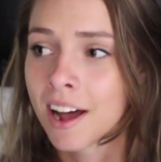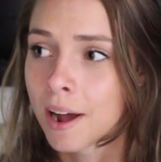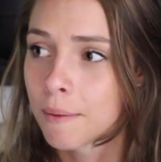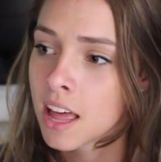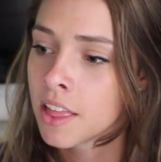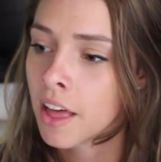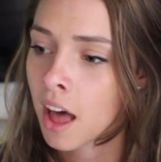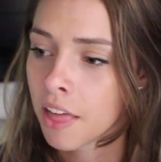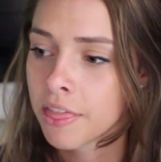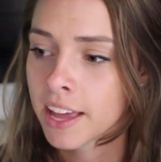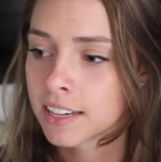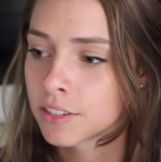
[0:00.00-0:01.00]
Um,
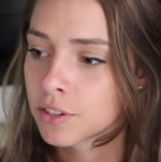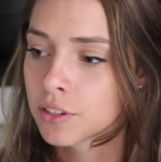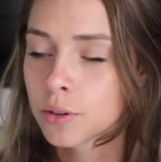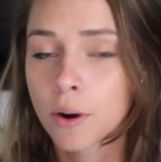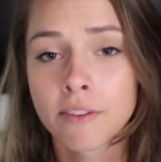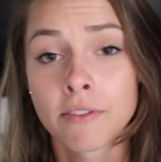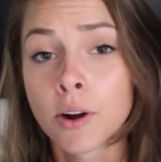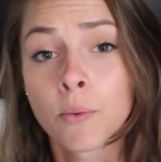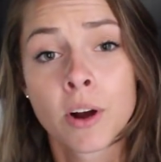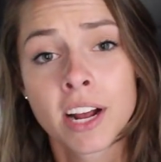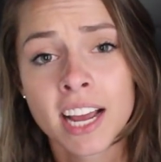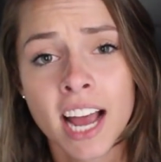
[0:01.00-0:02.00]
uh, things just sort of
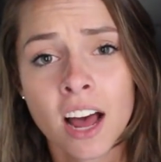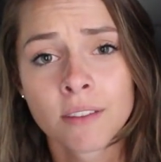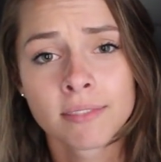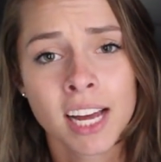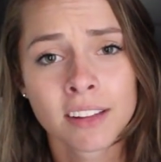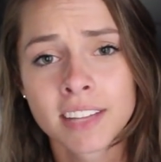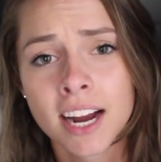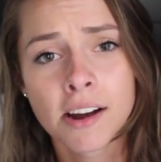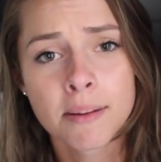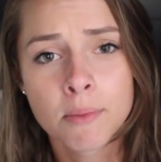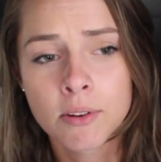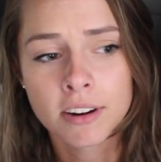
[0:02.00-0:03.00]
aren't working out out there
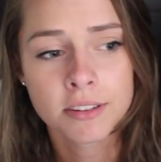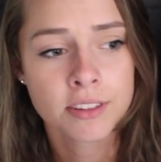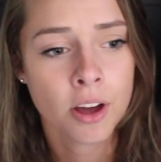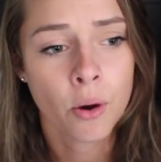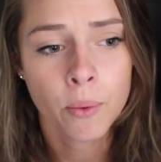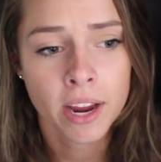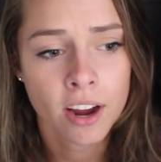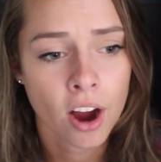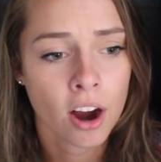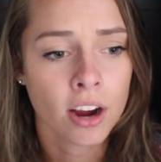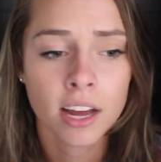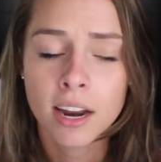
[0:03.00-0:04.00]
anymore, so we
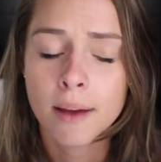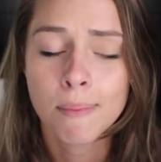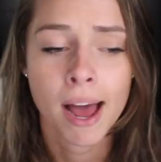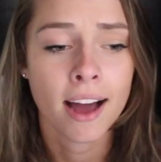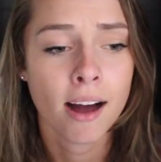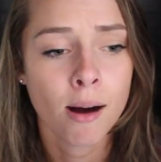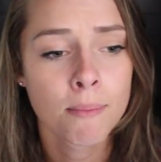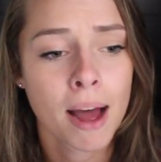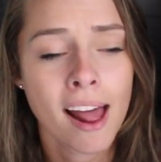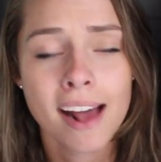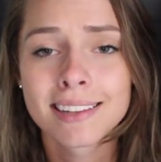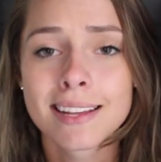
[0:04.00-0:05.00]
are gonna pack our
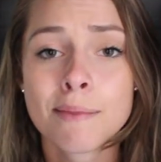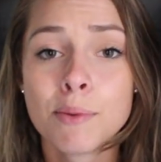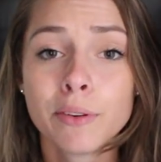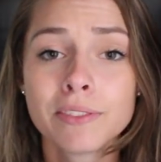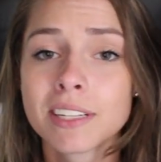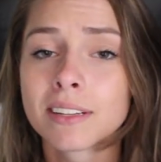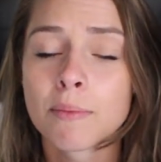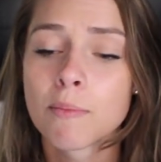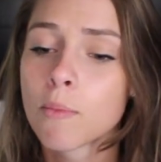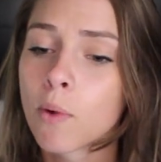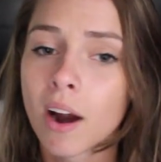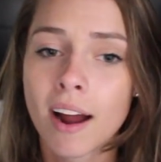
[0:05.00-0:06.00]
bags and move to
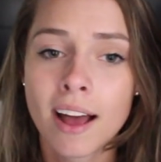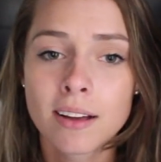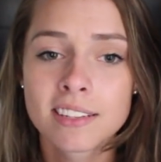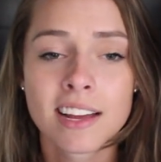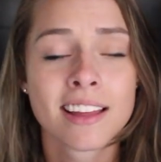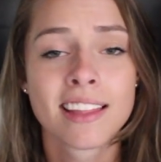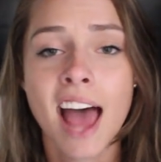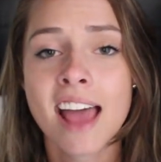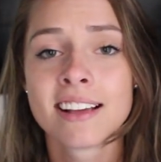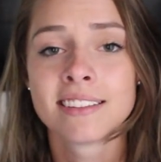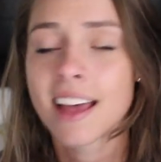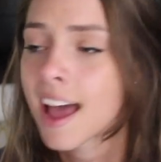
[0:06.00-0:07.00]
somewhere else, and
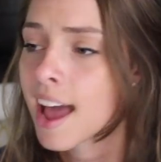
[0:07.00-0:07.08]
that is